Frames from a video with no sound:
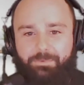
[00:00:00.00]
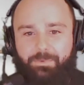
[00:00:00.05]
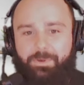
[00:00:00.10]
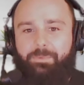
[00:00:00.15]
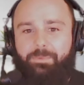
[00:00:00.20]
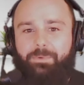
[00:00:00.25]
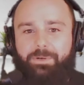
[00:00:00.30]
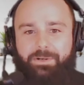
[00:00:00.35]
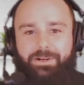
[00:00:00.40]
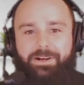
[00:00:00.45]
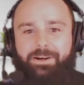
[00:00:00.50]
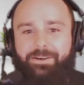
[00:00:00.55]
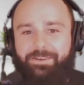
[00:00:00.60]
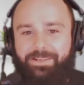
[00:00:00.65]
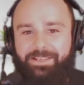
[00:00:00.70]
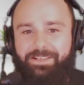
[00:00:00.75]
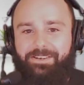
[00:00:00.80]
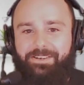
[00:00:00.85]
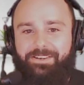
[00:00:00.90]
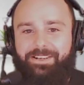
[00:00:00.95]
what we're
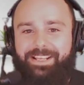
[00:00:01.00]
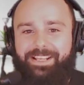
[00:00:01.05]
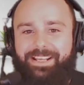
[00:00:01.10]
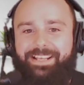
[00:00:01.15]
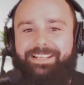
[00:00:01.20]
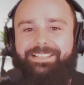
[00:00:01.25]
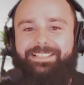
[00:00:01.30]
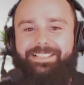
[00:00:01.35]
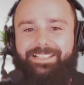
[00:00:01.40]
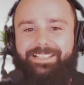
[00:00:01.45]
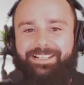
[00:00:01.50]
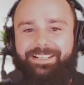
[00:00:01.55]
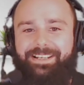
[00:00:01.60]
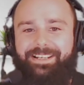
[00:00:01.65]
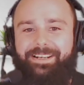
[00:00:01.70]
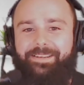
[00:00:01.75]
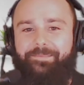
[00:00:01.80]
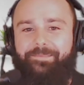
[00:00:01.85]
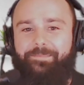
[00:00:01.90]
calling here an Izzy,